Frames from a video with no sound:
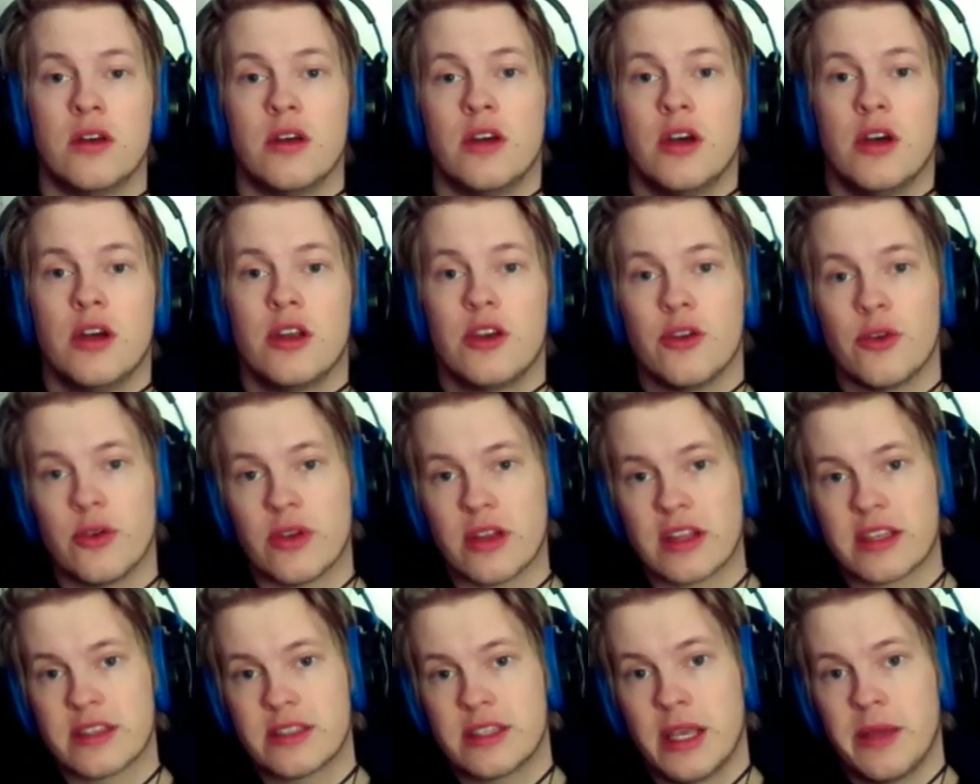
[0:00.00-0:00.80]
doing
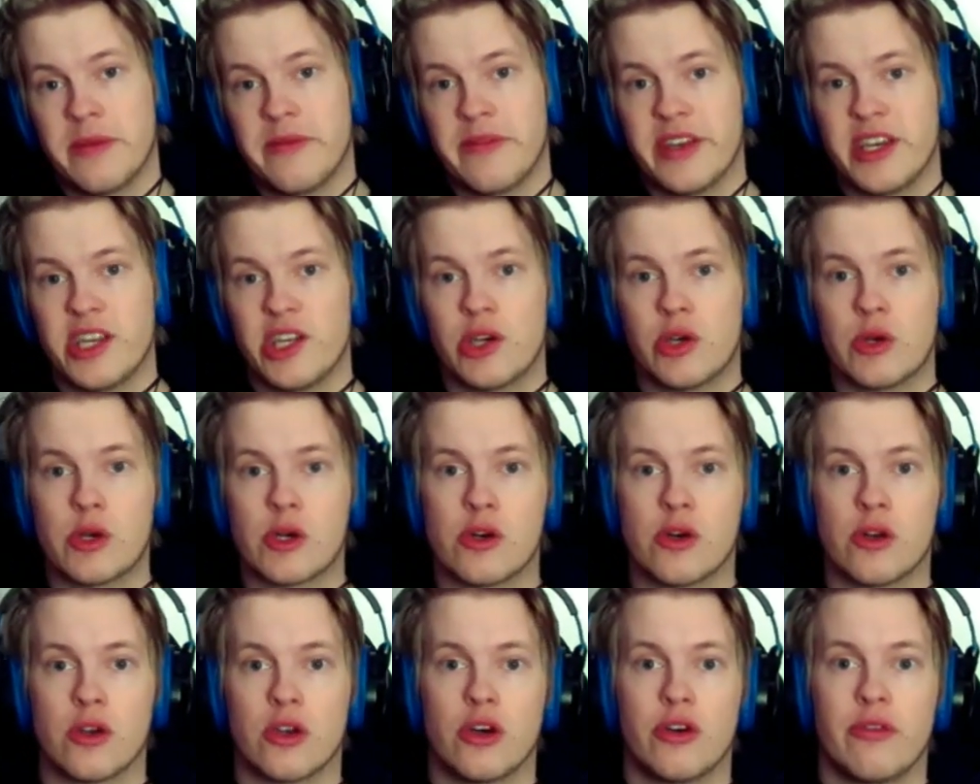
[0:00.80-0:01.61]
the same video
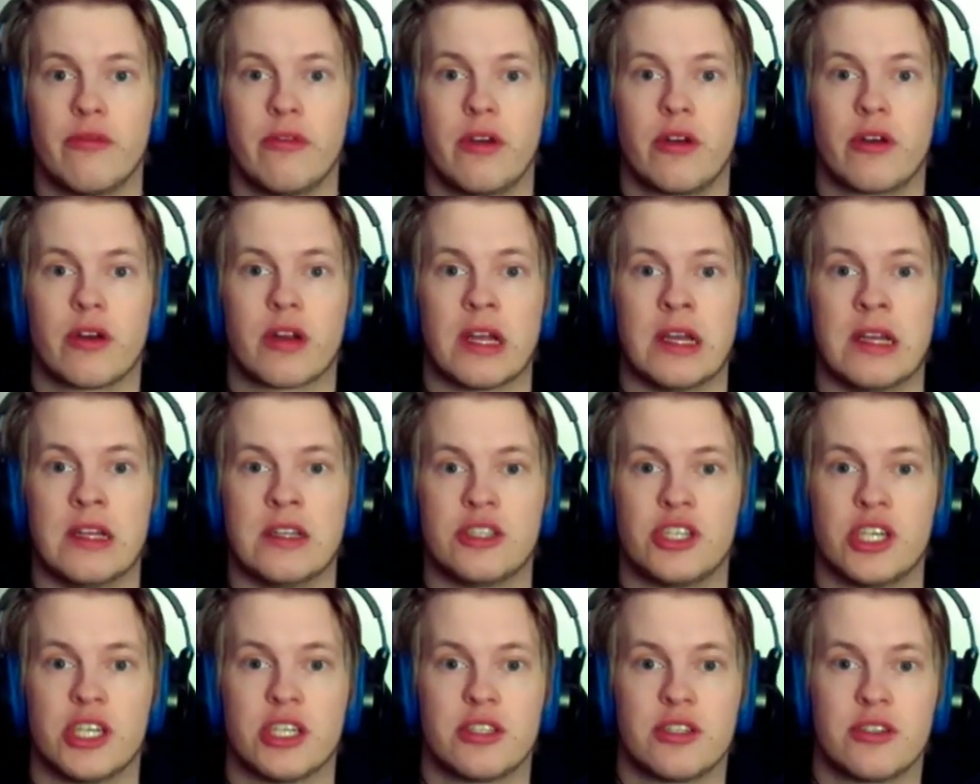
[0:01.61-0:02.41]
all over again
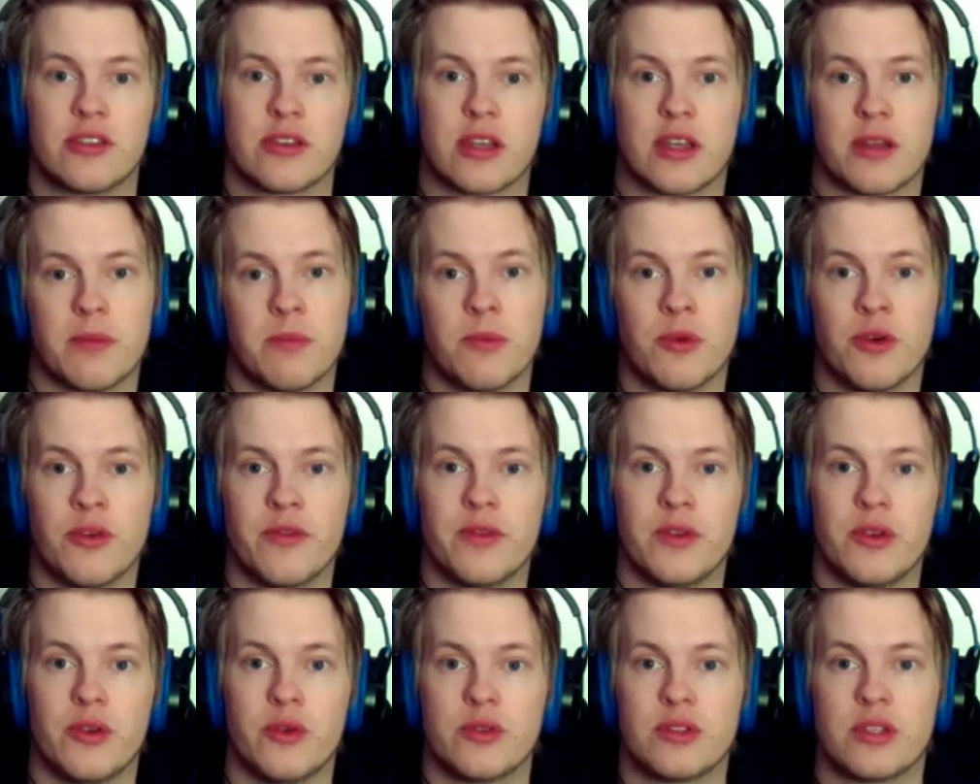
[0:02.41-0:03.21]
just to get more
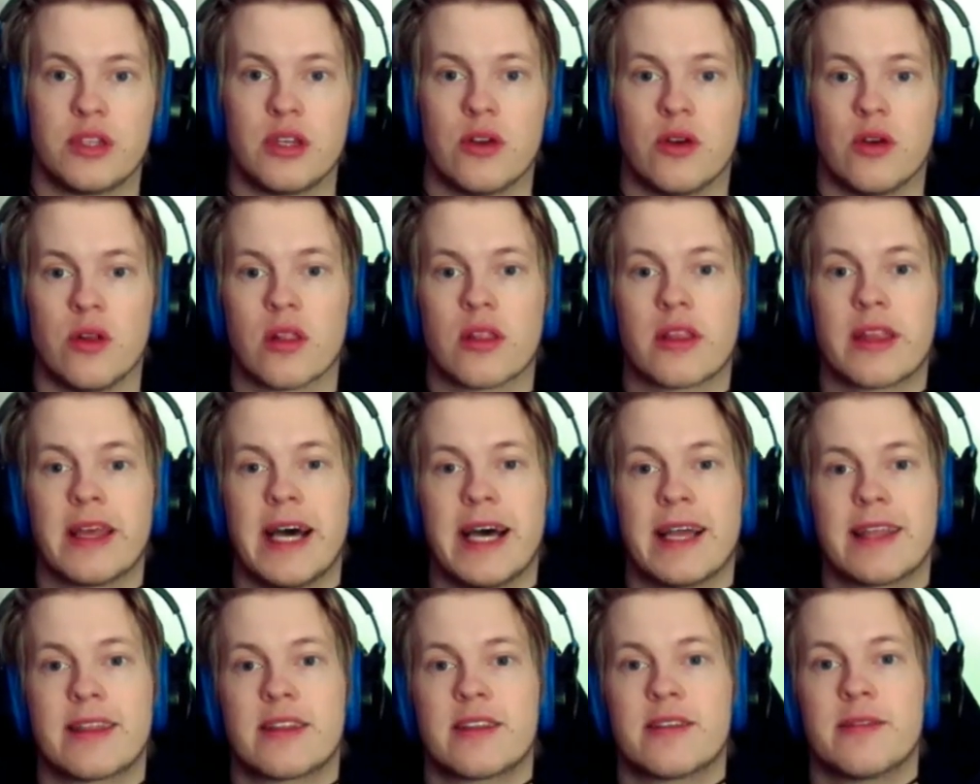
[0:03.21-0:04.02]
views and all
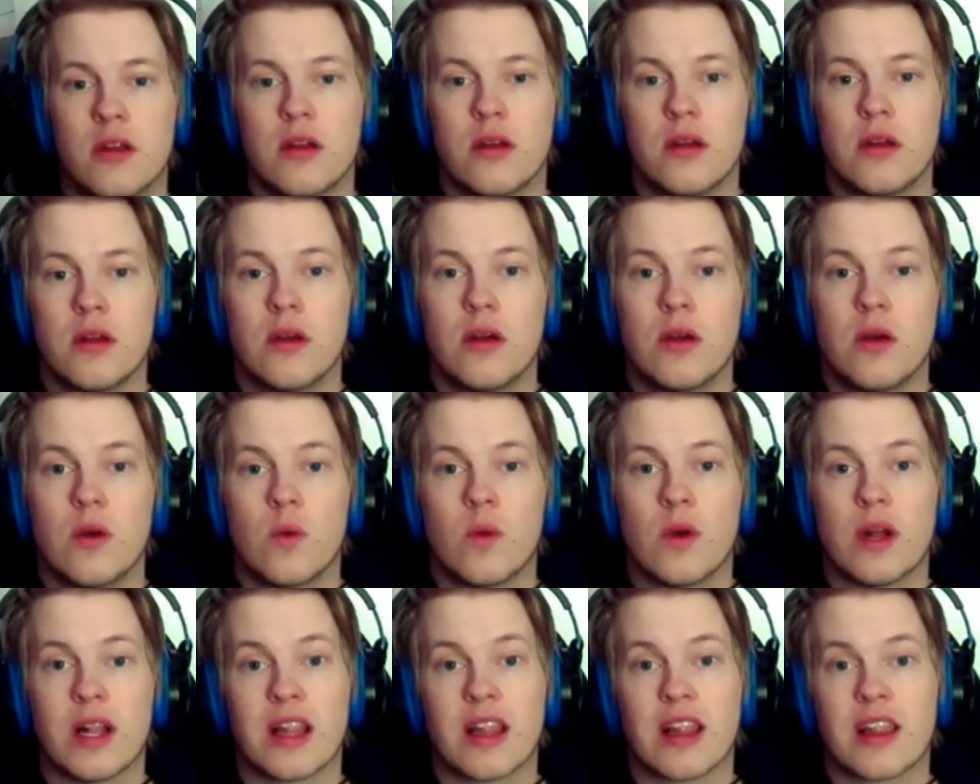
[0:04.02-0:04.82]
that.
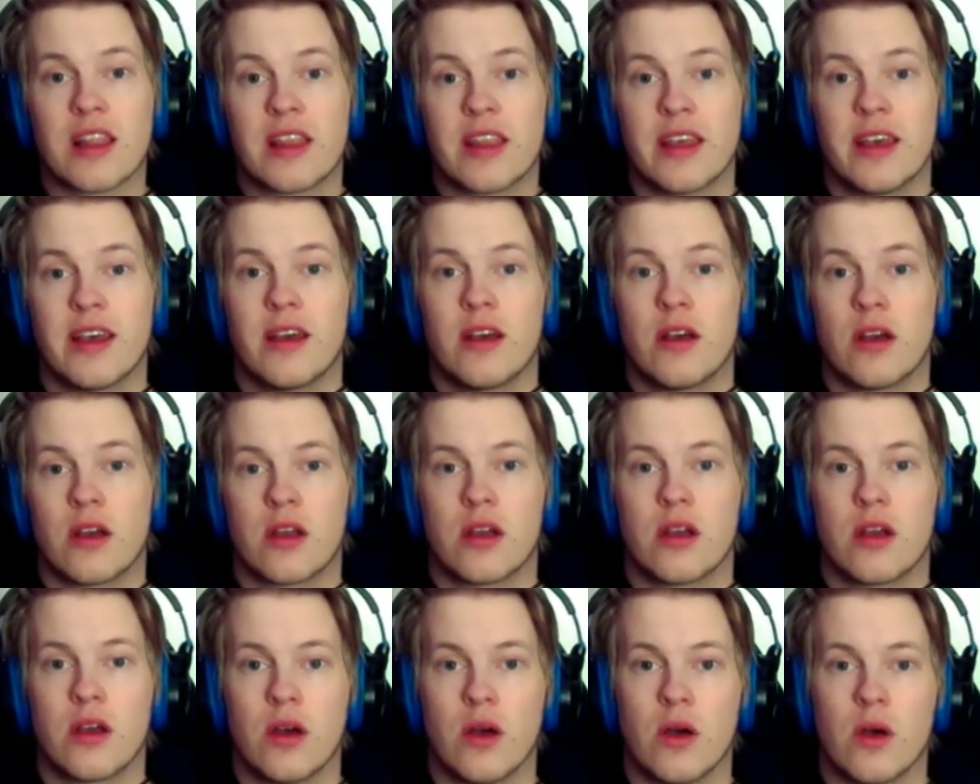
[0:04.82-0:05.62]
Well, the
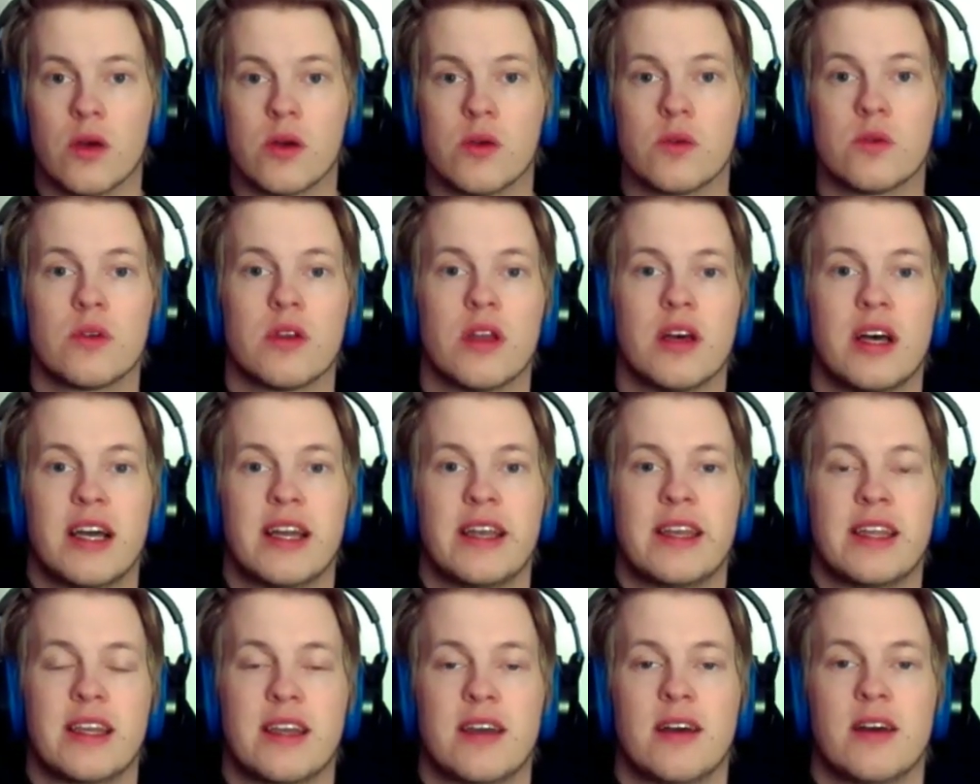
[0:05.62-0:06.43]
whole
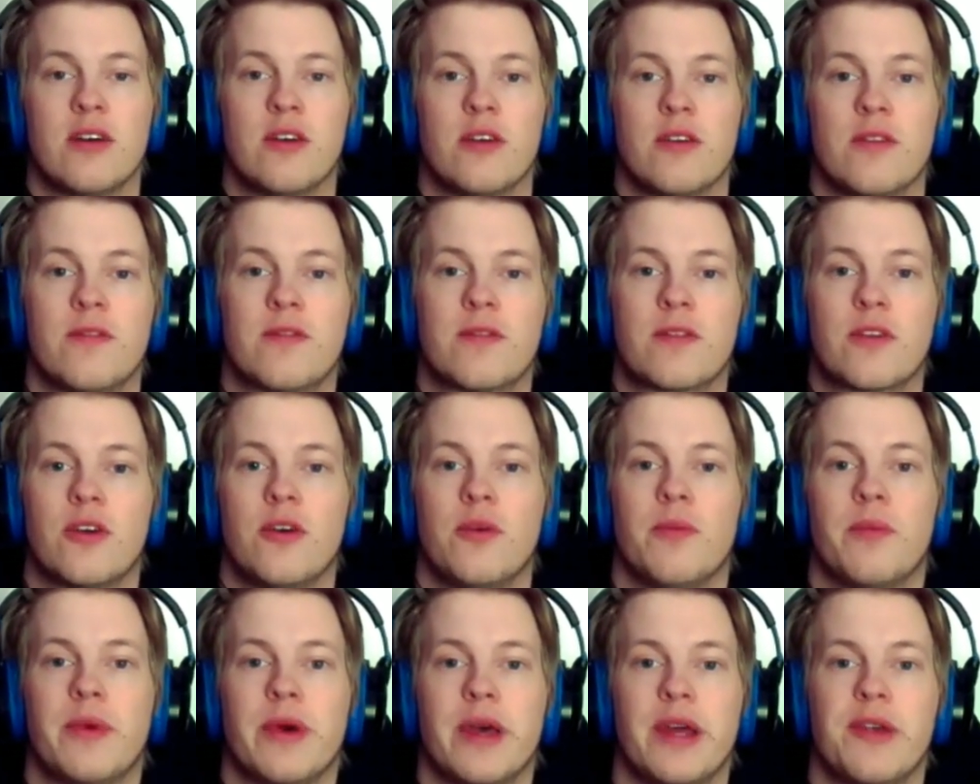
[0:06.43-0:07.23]
idea of
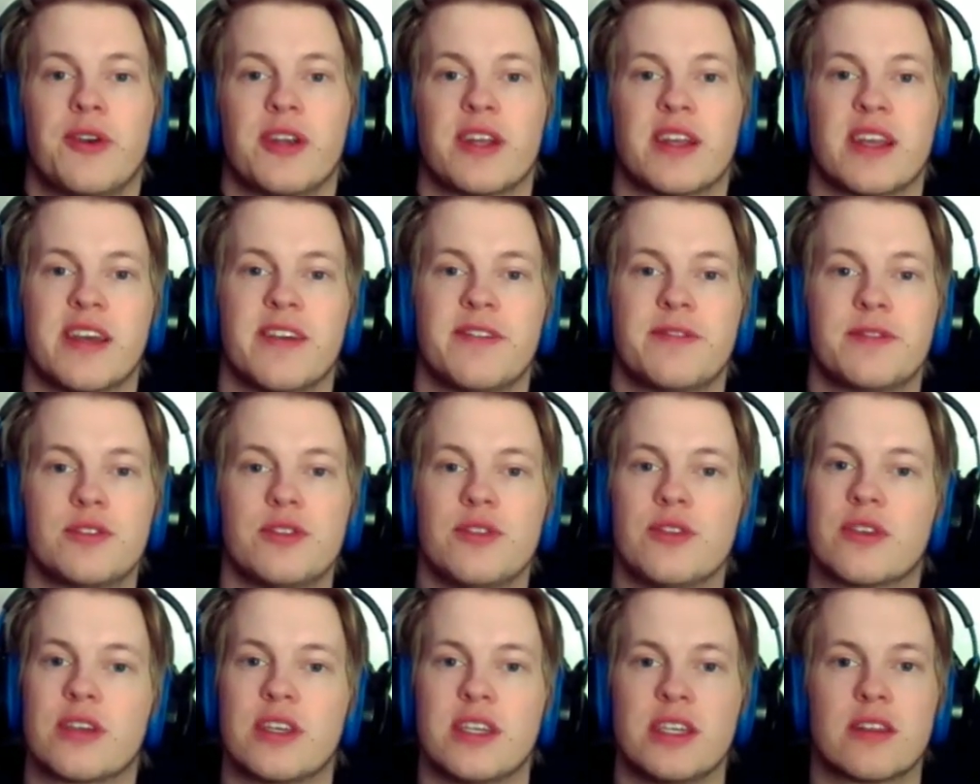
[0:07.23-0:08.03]
comparing
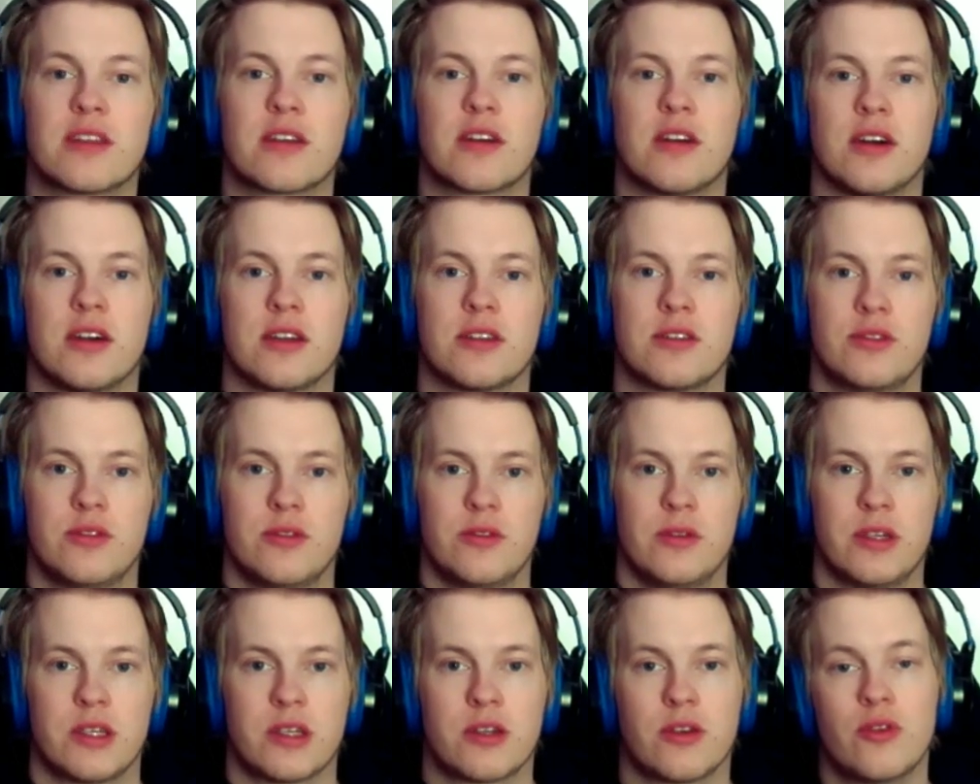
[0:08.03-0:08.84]
F2 kit car
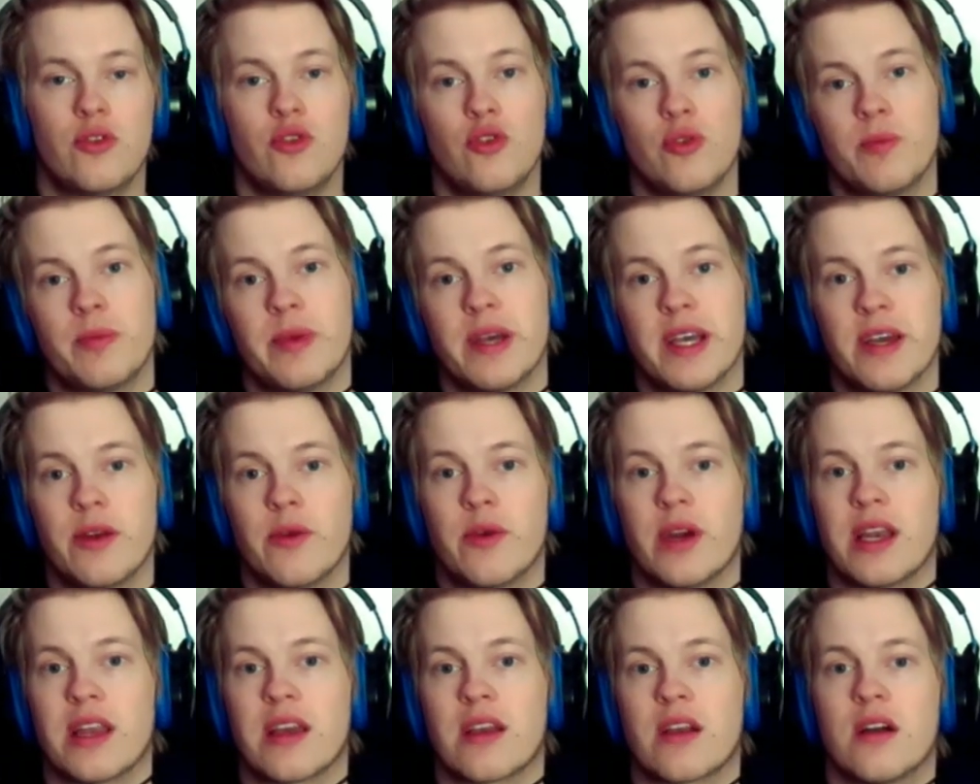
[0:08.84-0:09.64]
to a Group A
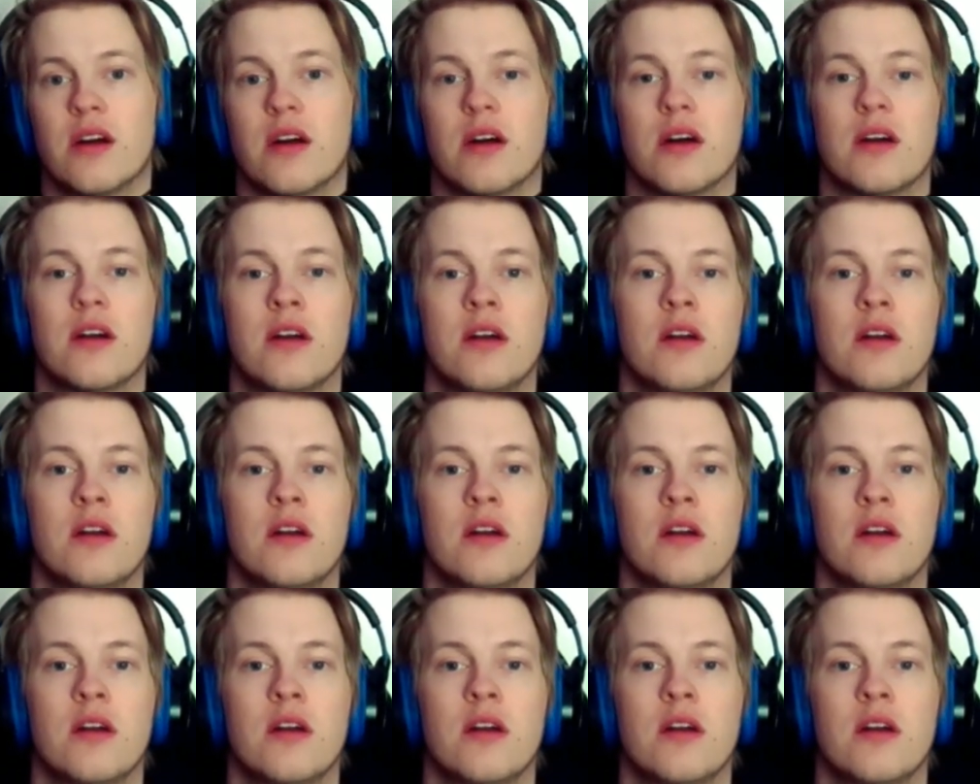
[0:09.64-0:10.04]
rally car